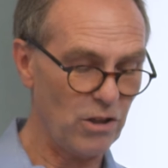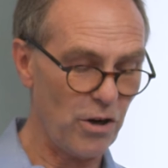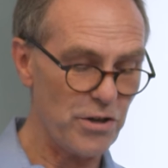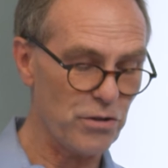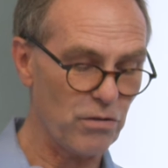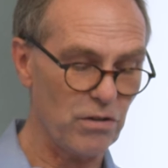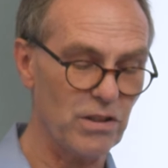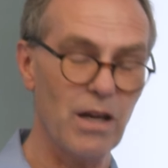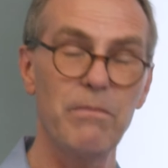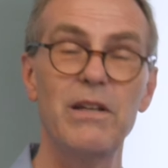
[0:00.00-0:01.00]
Large
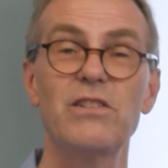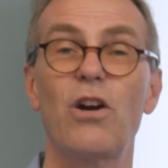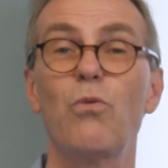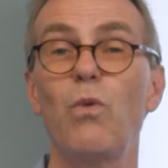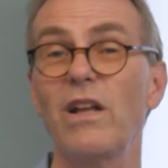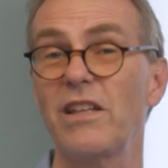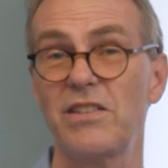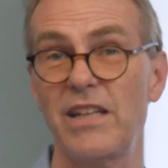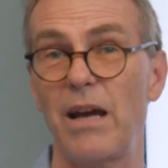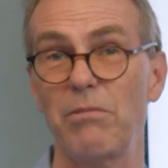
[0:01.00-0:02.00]
growth companies are
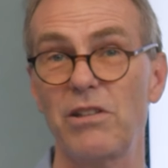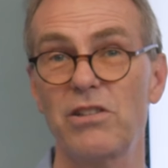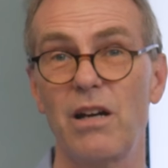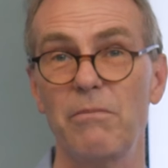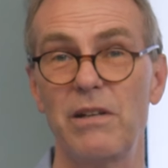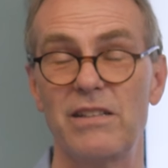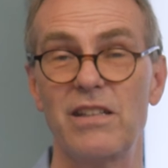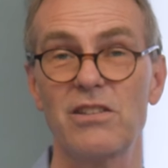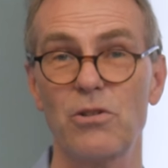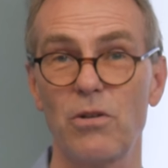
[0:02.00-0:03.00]
well-established companies.
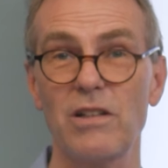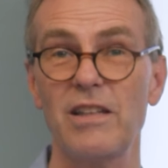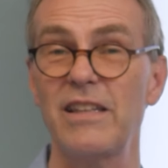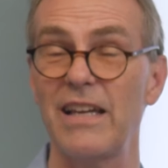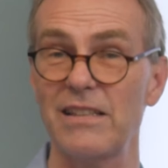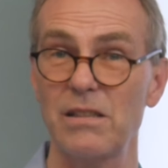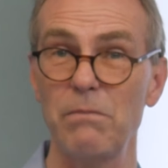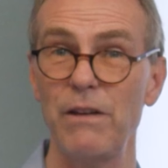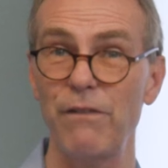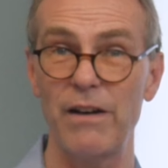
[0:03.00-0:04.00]
Historically, the
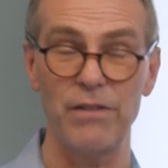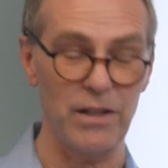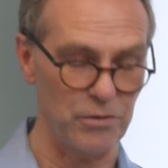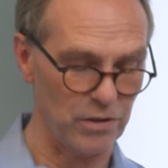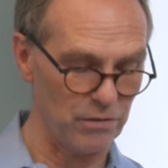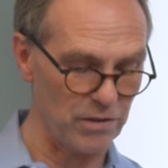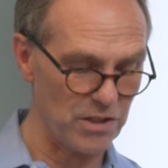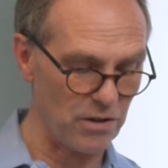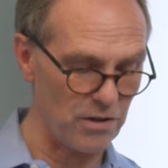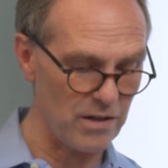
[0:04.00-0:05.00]
S&P 500, the
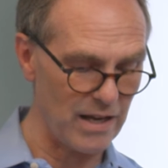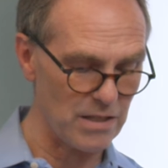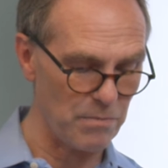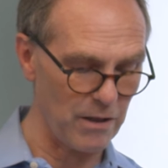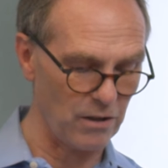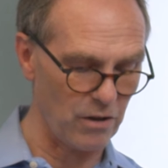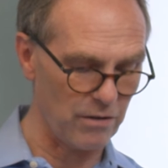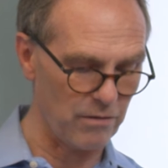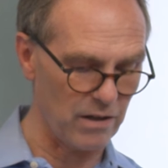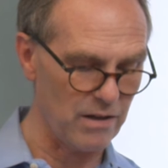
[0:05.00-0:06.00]
return has been
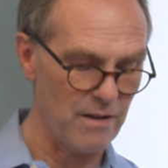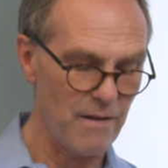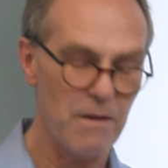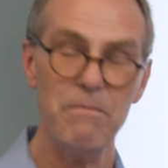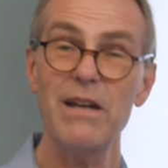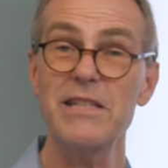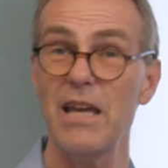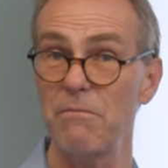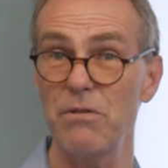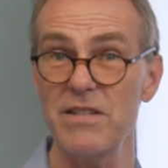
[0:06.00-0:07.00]
long run, about
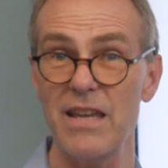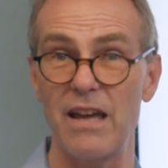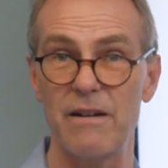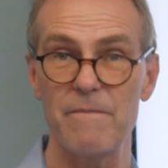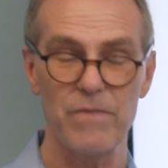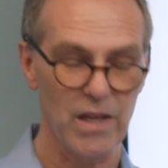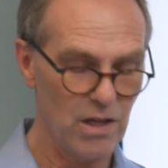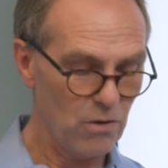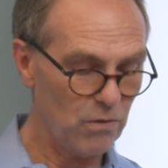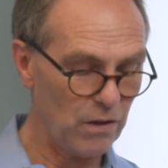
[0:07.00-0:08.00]
10%.
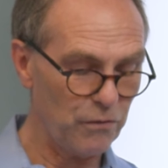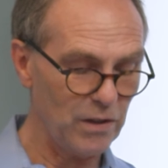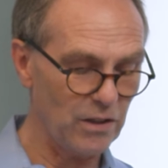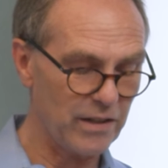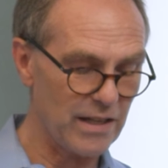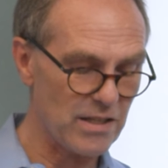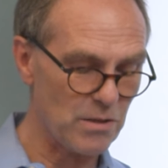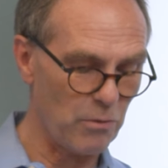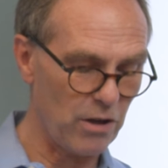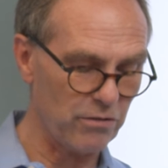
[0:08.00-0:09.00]
Well, if we look at
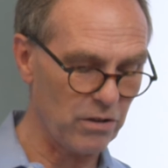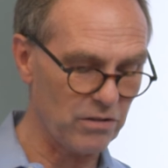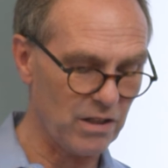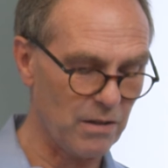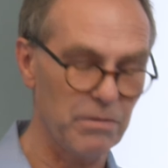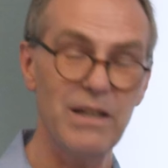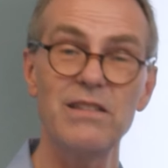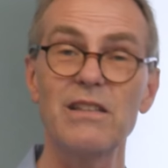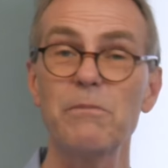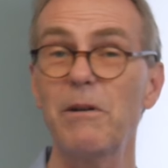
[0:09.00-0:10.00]
small growth
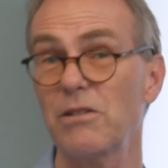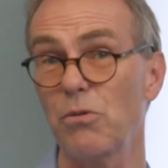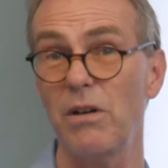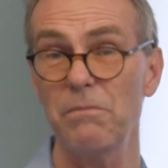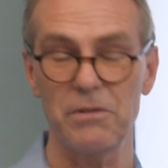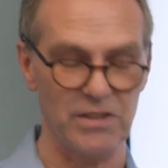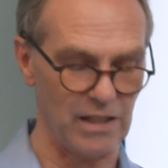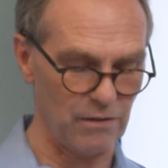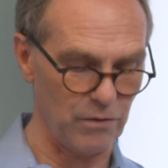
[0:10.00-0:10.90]
companies, it's about 12%.